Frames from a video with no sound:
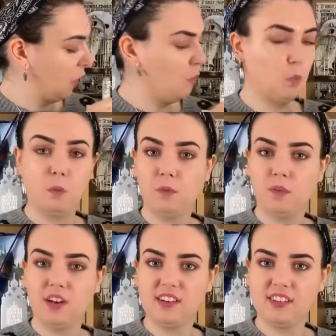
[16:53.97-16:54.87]
Oh,
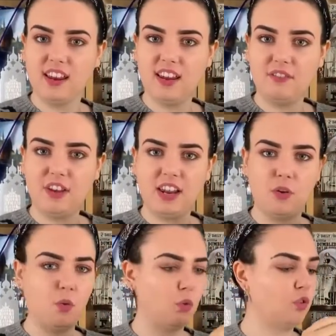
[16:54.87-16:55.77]
is it another
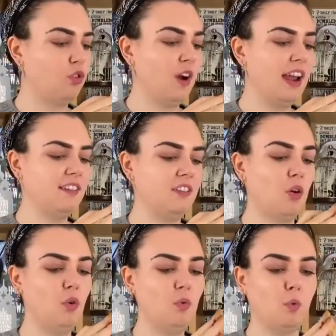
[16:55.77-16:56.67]
little crest?
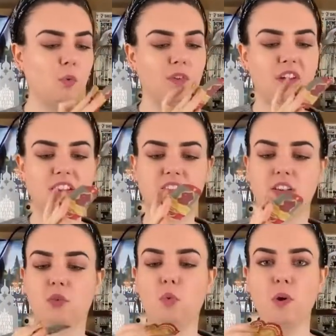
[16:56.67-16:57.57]
Oh, it's
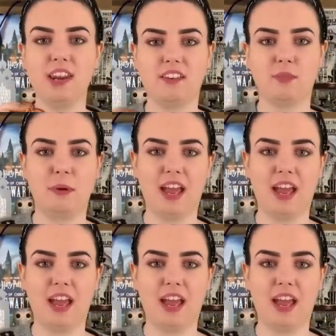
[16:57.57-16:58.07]
a Quidditch